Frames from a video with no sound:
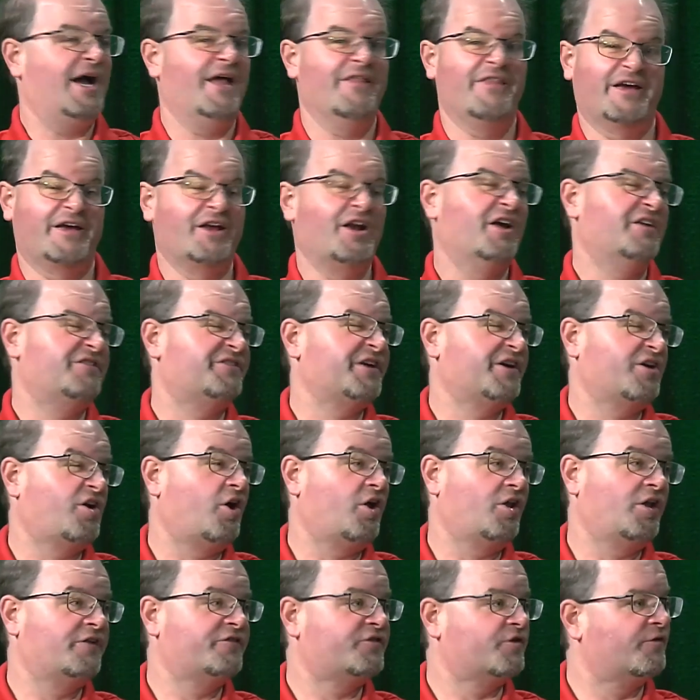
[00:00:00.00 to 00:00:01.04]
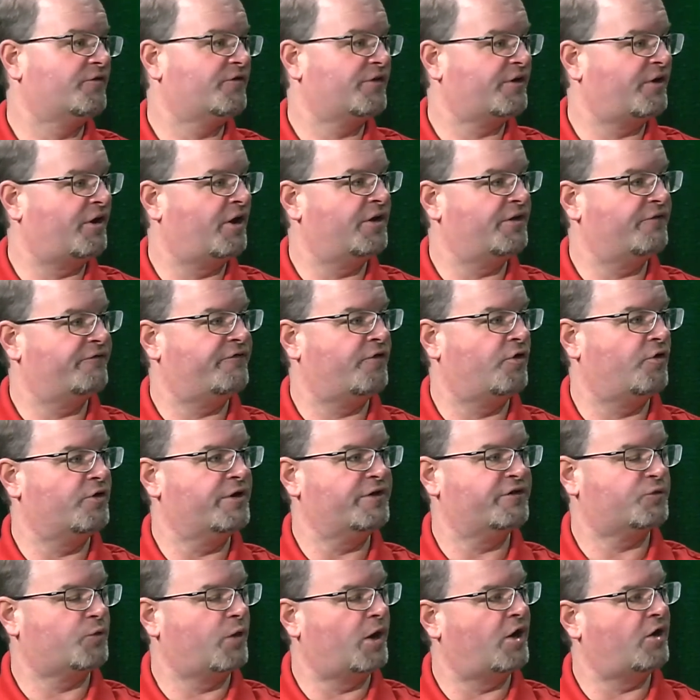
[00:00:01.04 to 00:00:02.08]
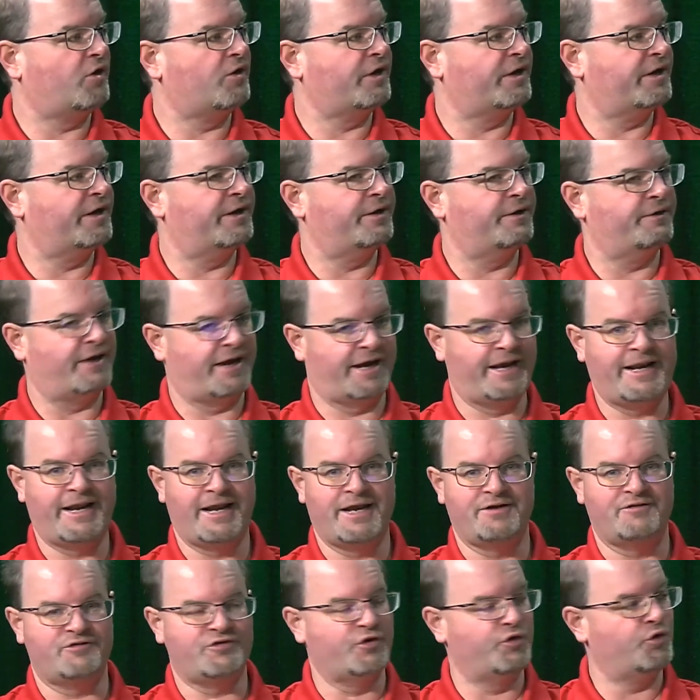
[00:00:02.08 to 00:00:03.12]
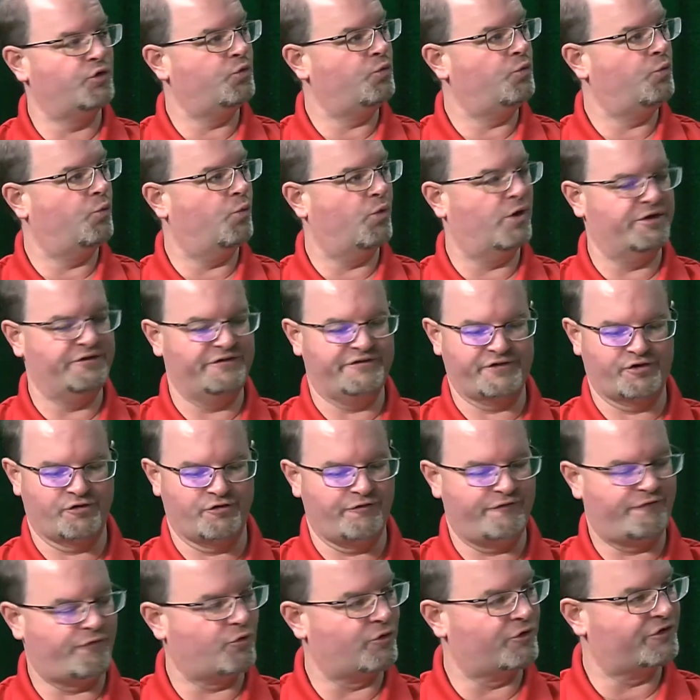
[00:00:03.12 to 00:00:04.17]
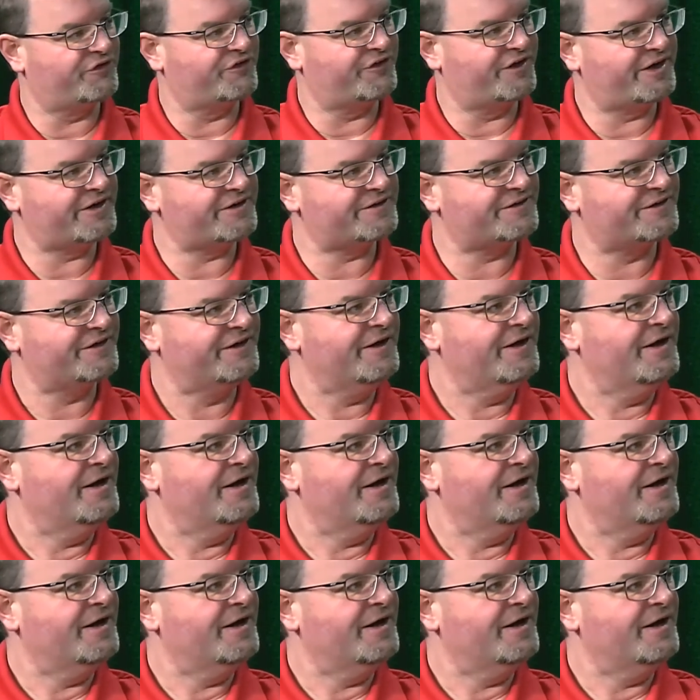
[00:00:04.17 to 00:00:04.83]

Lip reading: They can actually call us on the phone as well at 882-1046.